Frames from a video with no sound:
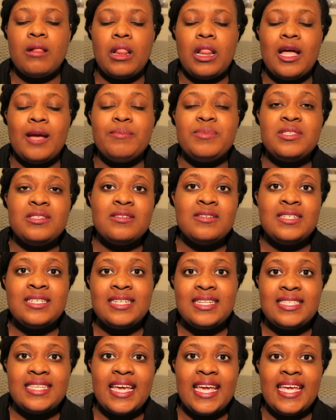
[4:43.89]
I'm still going
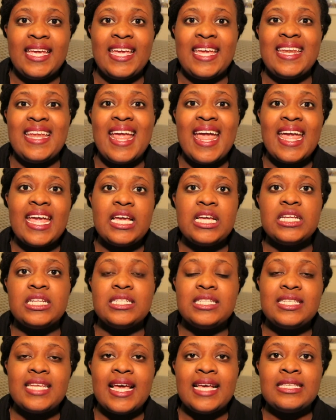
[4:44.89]
to take it, and
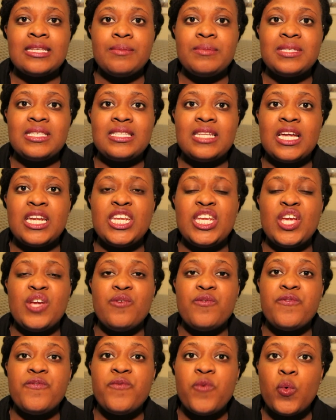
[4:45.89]
as I'm studying
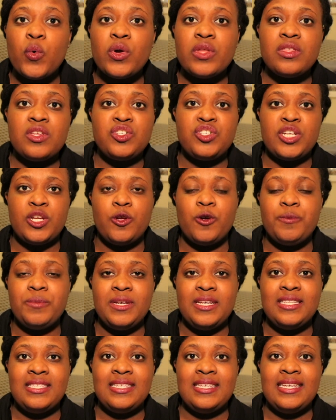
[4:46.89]
for the
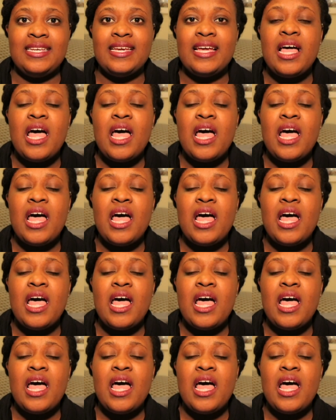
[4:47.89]
JLPT,